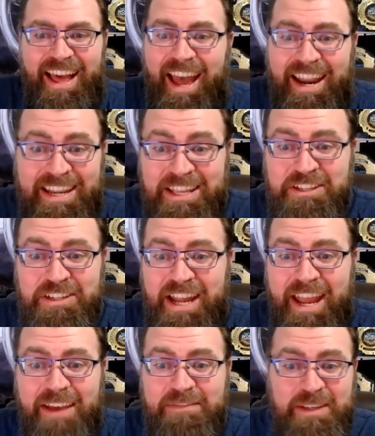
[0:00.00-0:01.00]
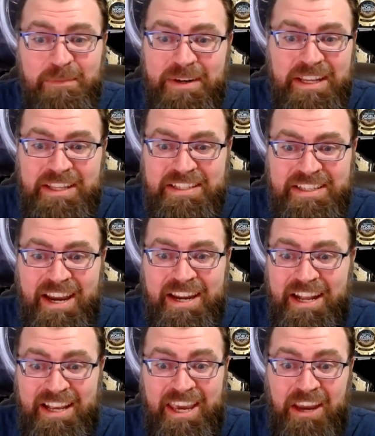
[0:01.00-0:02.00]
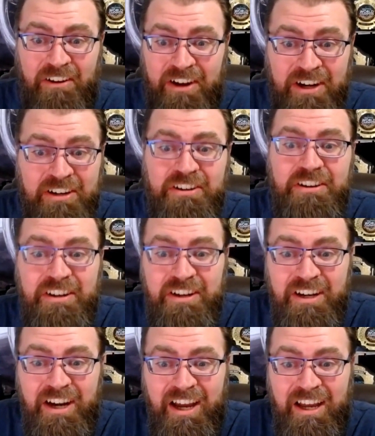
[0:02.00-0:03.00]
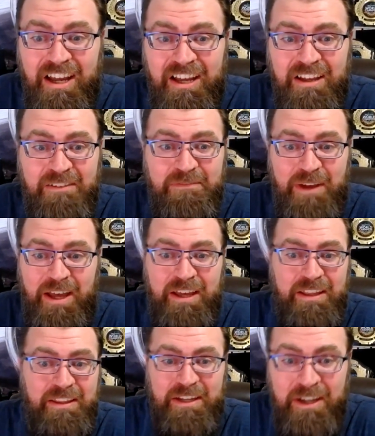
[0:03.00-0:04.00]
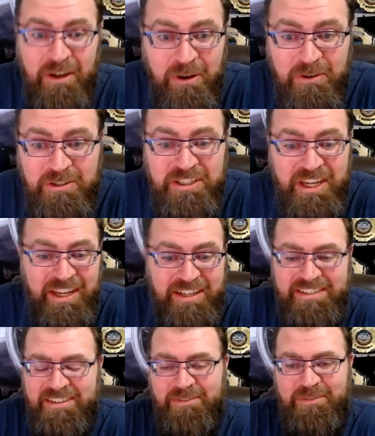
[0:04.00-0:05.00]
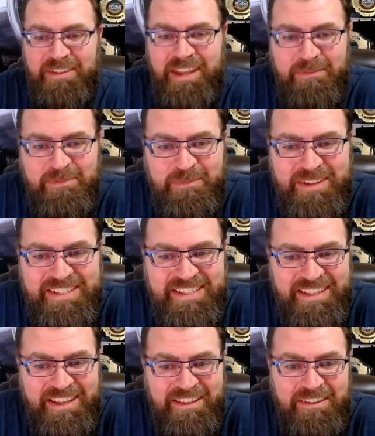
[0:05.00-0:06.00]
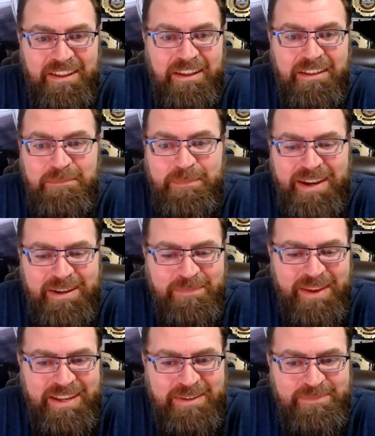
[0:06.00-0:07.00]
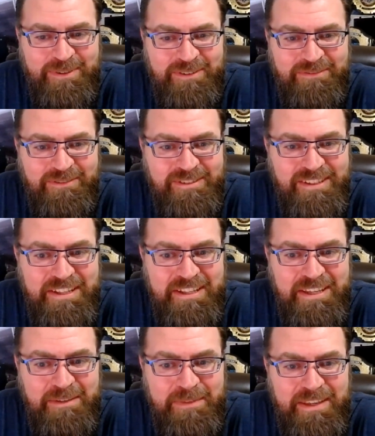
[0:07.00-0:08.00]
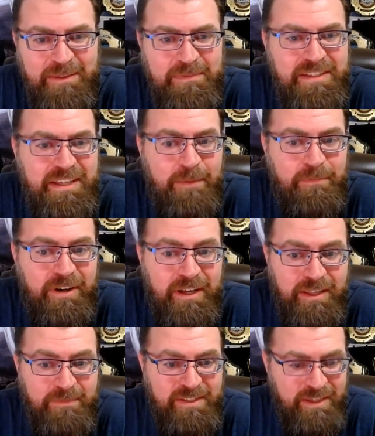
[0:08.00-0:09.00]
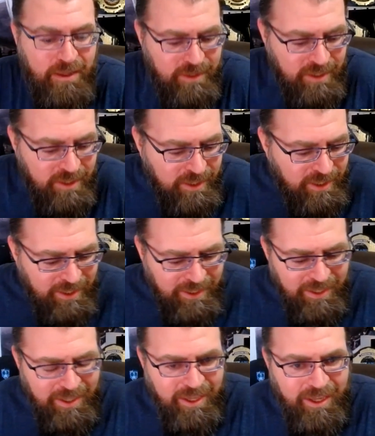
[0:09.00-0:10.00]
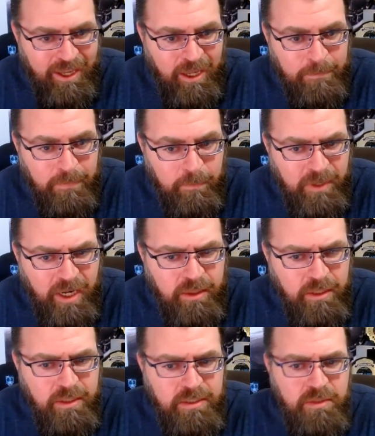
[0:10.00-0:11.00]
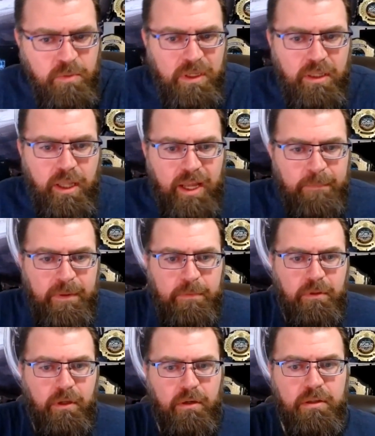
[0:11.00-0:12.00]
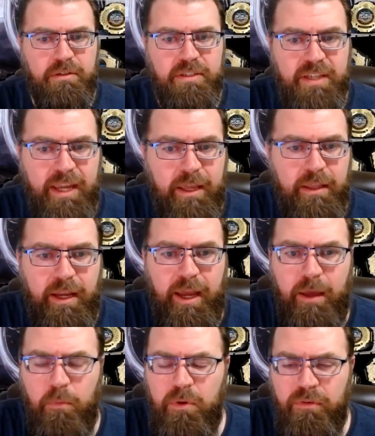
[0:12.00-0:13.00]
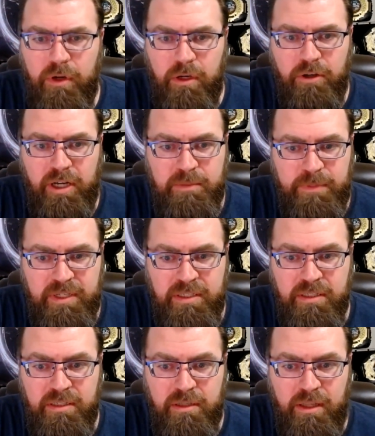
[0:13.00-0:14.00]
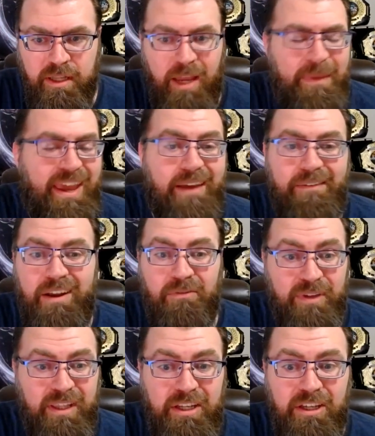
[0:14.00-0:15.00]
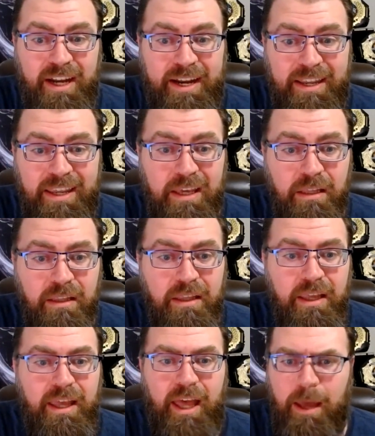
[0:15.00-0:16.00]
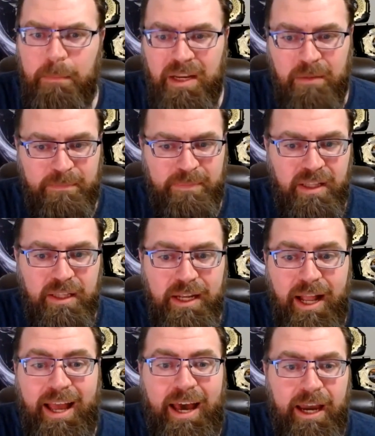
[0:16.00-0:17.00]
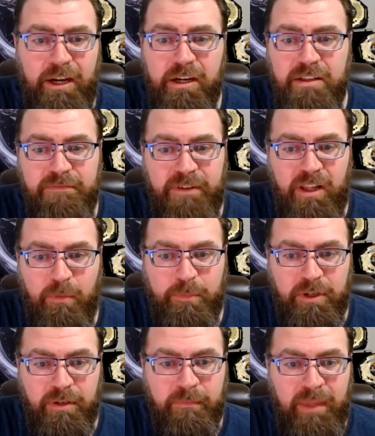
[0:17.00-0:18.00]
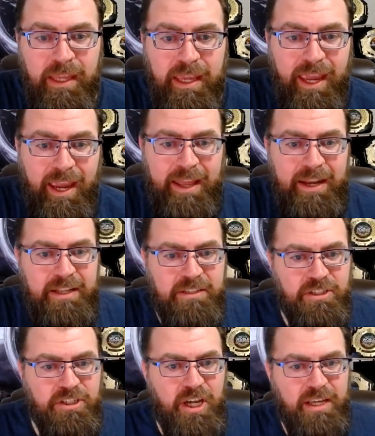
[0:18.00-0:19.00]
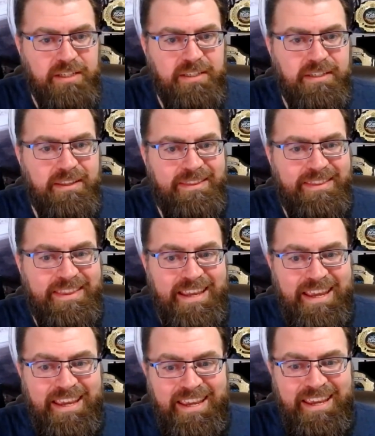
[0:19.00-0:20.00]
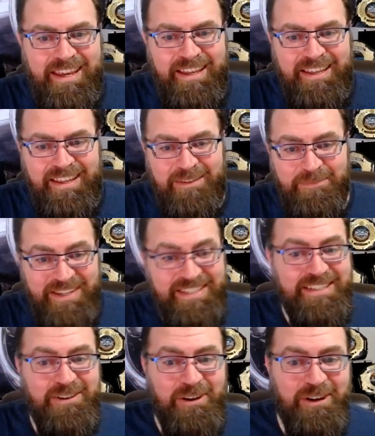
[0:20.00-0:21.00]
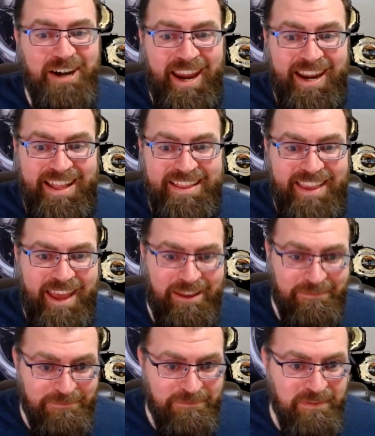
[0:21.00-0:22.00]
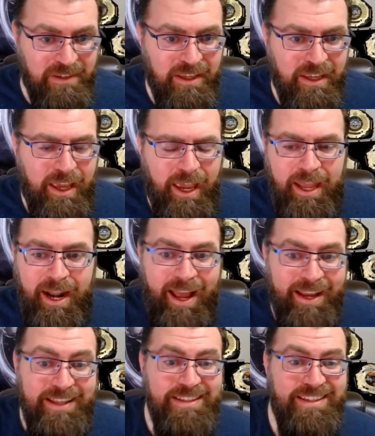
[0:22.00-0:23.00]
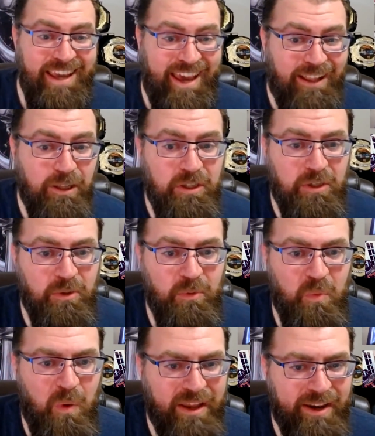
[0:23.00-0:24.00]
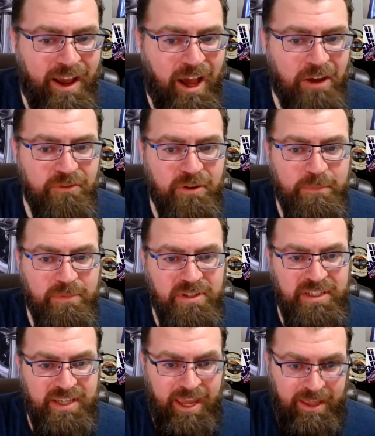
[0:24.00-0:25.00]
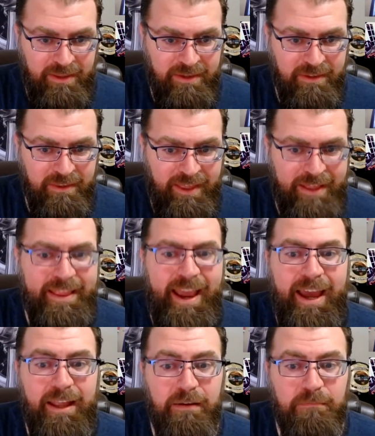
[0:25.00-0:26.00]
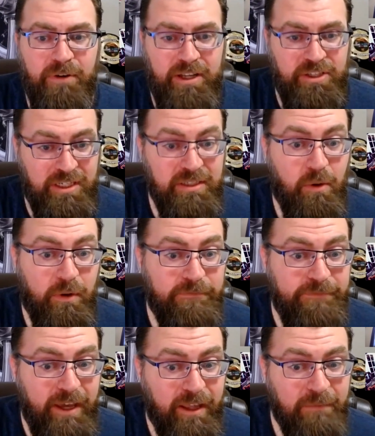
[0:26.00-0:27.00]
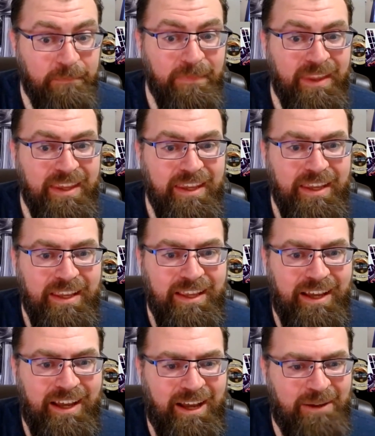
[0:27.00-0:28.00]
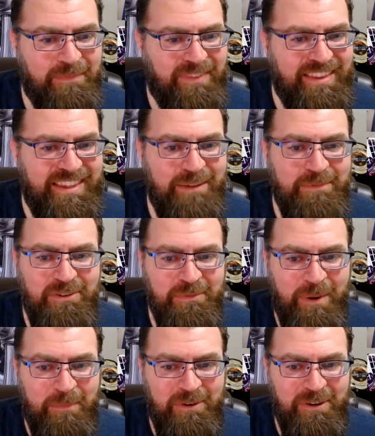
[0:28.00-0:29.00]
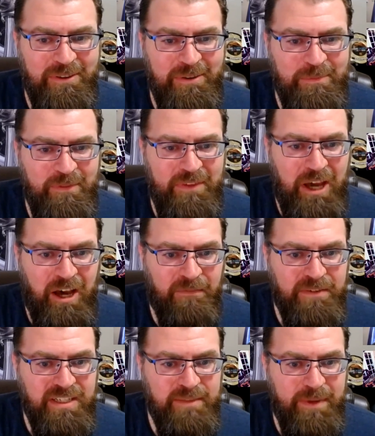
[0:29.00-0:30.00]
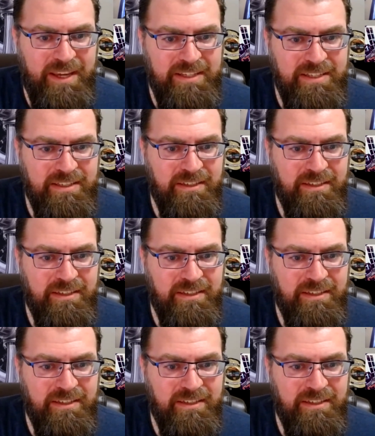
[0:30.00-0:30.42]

I need you to have somebody design a character of the coach, and so Gabriel plays many important roles on the team. He keeps us operating, keeps us healthy. But I think this is what a lot of people don't understand. Like we run across businesses all the time. Hey, I've got a really good idea. I'm going to build it. I hired a developer, and it's just the business owner and a dev. And I can tell you 100% that that project's going to fail. Tim, do you remember the movie Office Space?